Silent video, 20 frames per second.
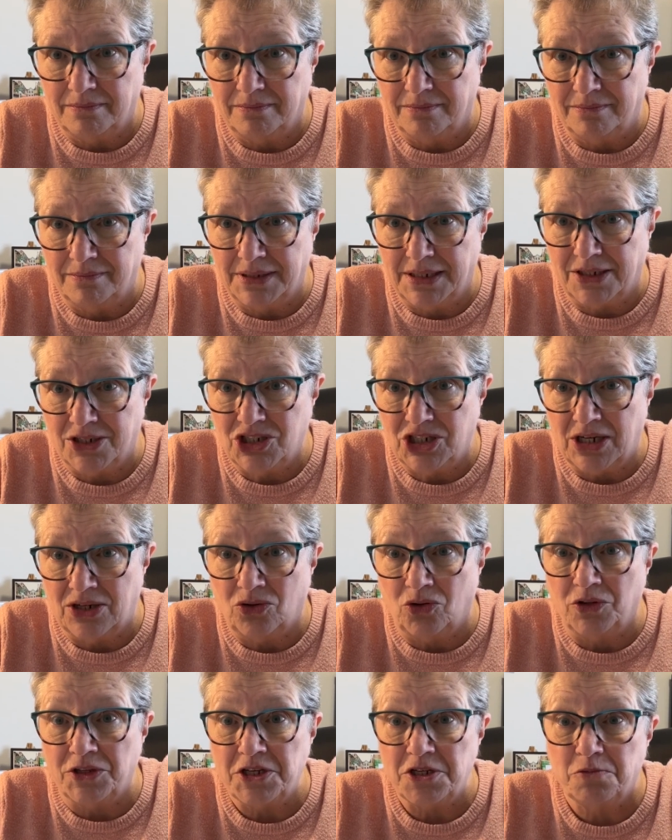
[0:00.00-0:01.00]
because you had
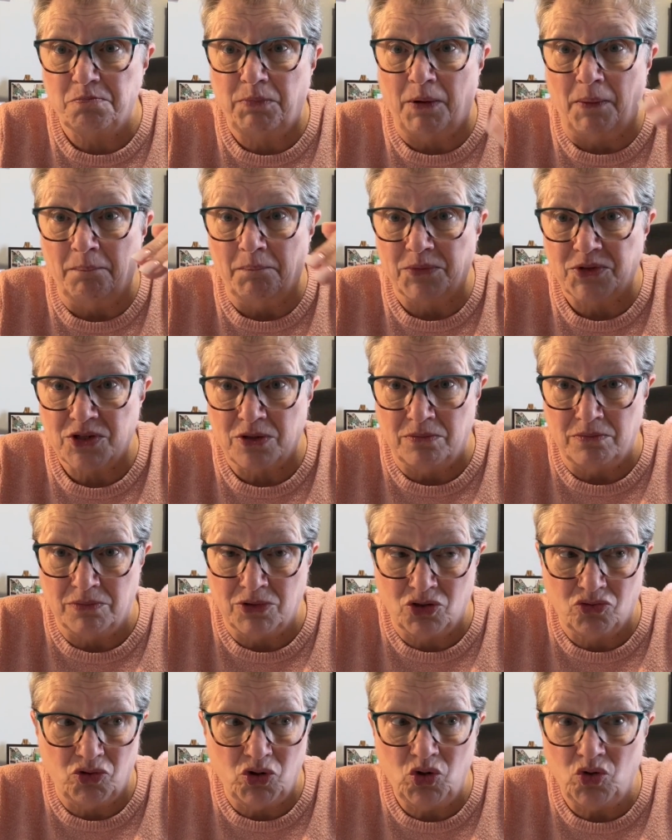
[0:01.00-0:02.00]
all these bumps and
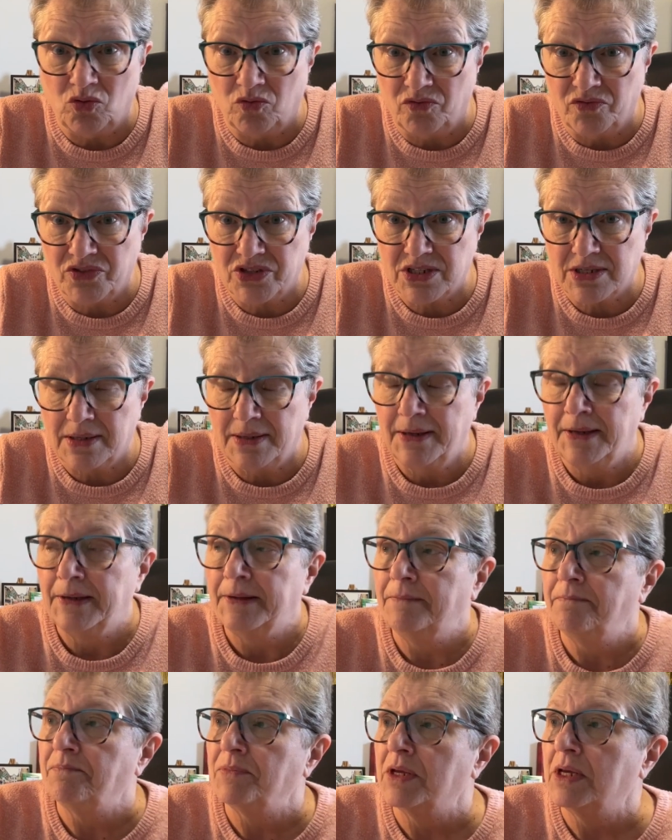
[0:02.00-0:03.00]
grooves.
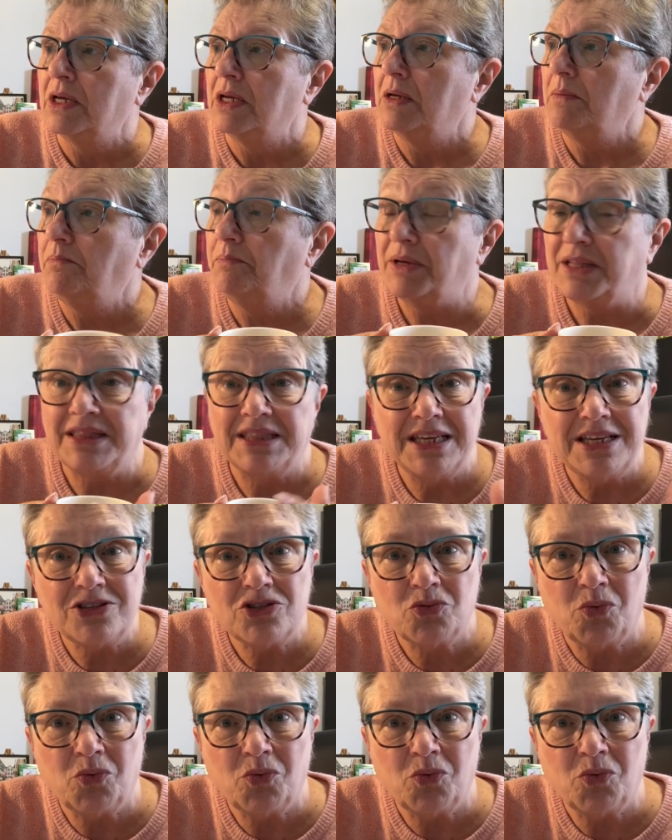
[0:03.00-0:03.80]
But this